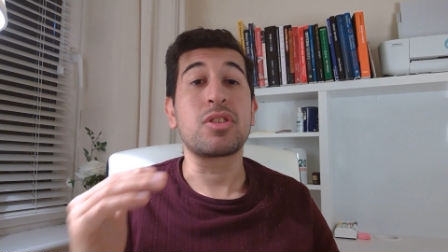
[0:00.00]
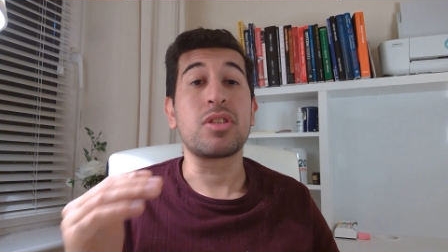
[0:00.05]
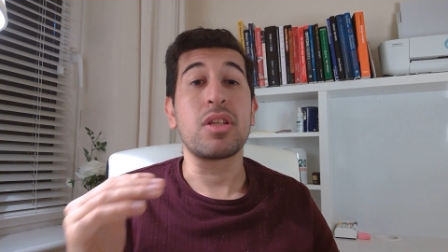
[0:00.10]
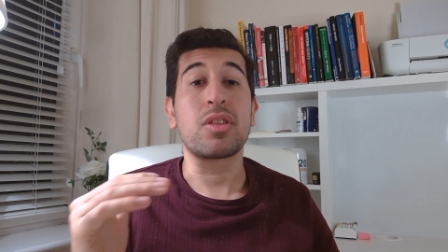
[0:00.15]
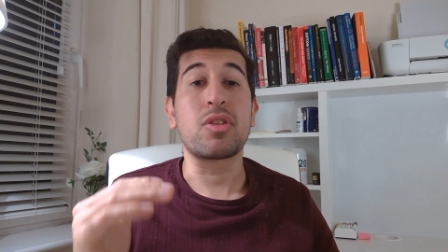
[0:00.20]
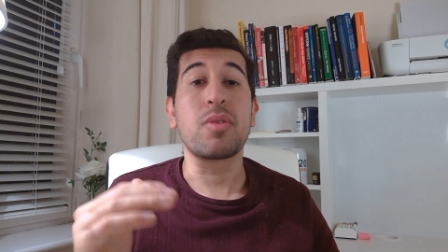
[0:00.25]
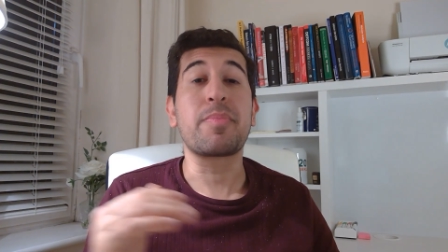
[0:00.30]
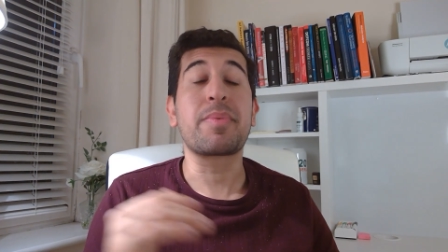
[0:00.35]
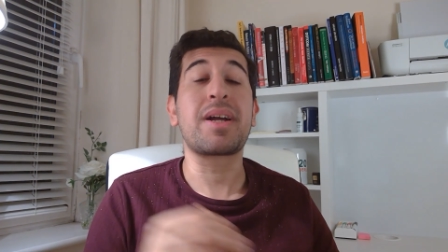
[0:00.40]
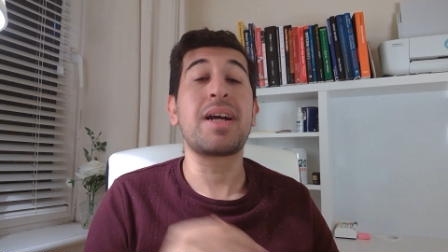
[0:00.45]
the
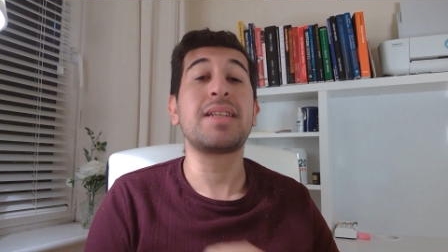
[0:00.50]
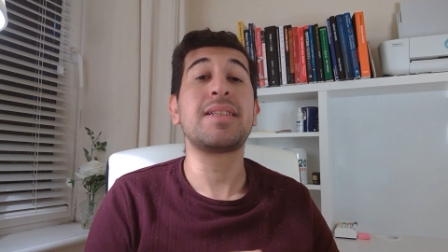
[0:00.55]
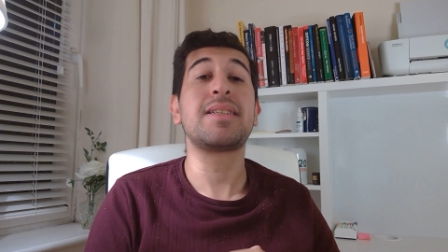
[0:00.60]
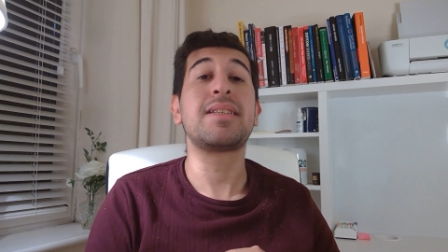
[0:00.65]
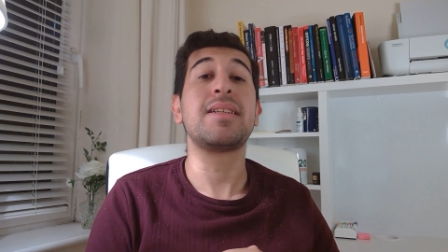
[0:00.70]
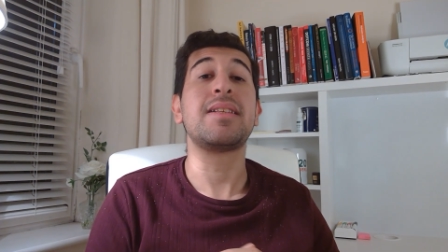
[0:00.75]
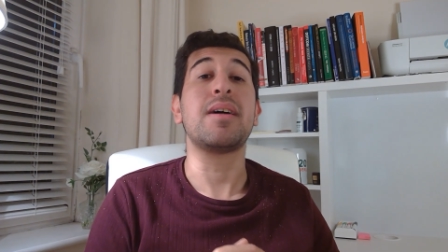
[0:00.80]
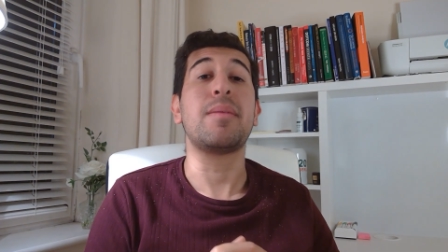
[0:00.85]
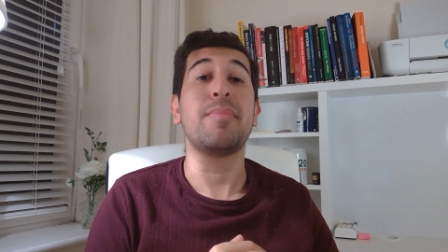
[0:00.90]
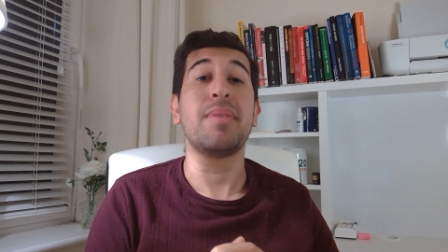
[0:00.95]
top
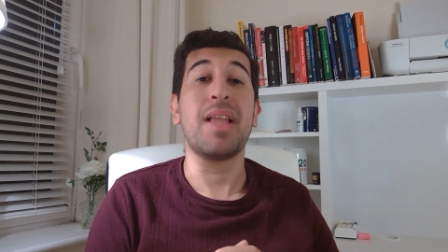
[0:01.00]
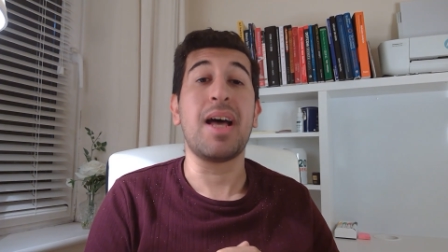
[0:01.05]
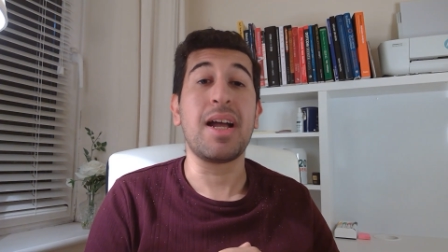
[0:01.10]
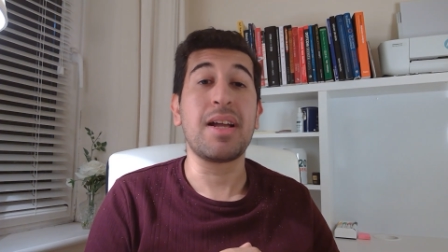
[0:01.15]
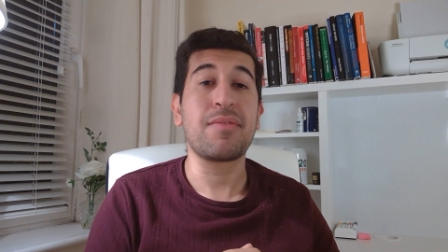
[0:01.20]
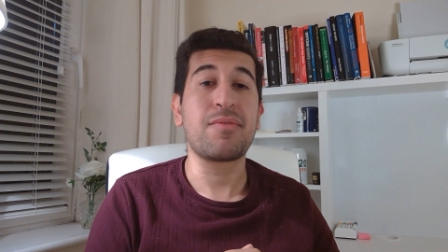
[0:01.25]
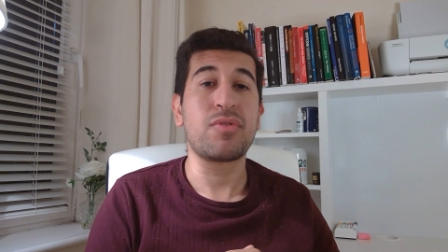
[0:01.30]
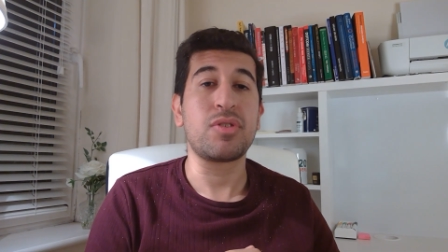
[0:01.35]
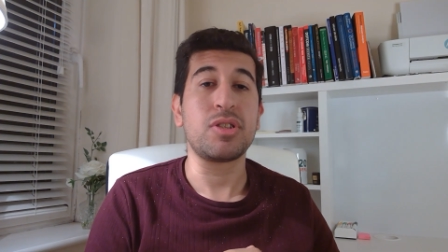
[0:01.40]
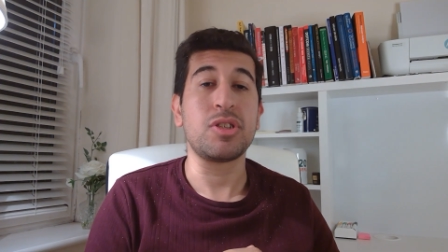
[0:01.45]
candidate
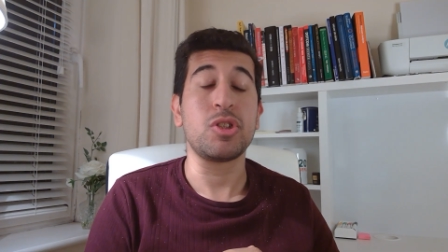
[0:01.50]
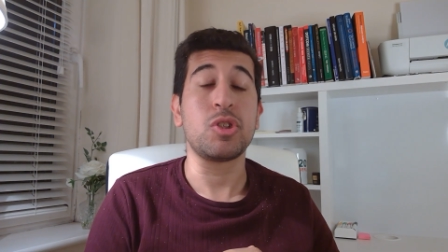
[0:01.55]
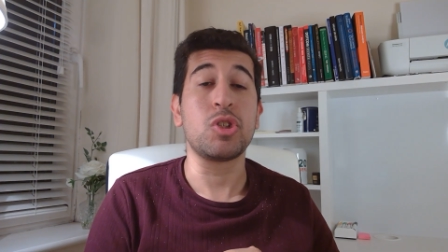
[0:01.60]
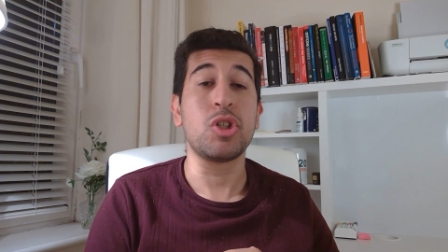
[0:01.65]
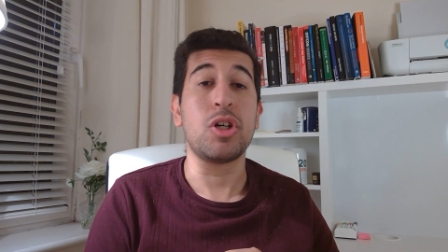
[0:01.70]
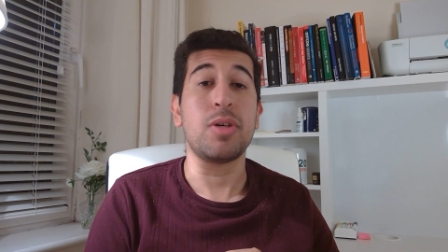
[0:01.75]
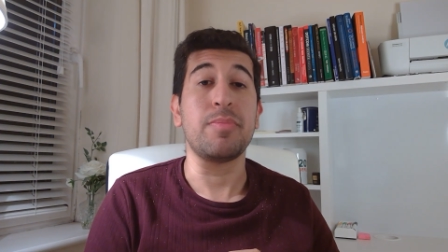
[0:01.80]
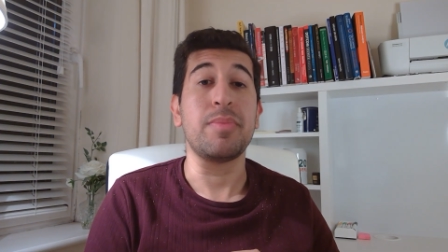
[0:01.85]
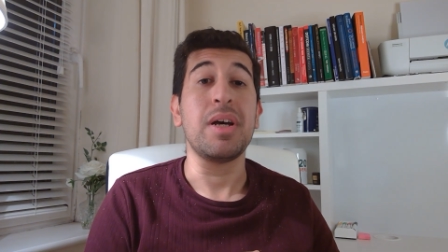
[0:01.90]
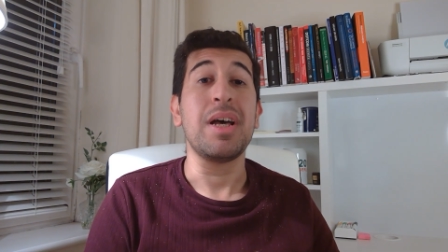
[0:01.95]
applying for a
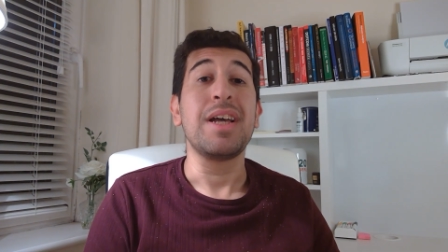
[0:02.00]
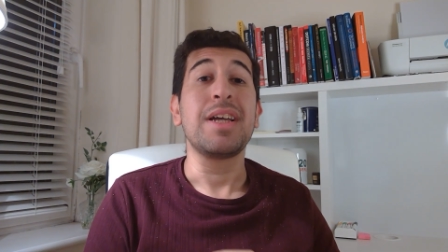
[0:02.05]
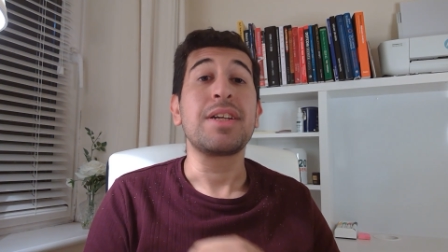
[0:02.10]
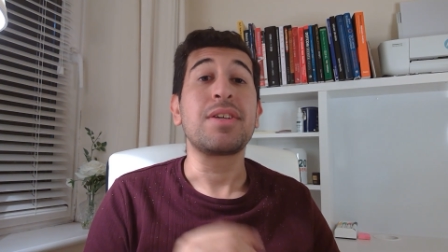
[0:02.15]
job